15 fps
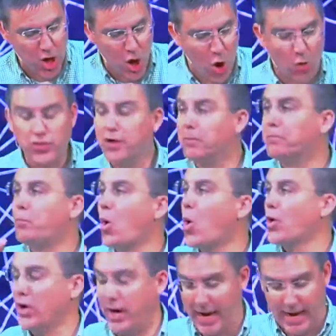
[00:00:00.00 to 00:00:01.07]
on the
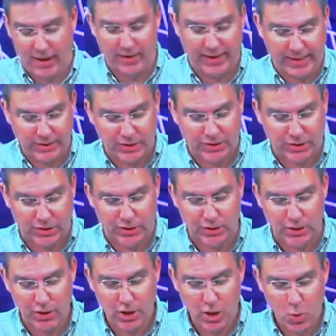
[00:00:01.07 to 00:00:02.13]
border areas
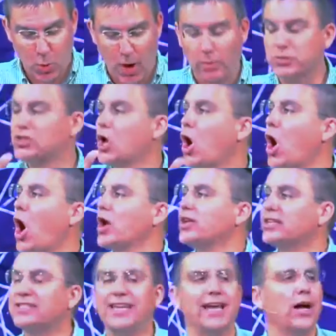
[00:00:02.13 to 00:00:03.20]
where it was hard to
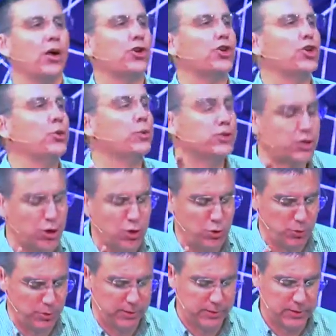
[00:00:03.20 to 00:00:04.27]
tell who was who.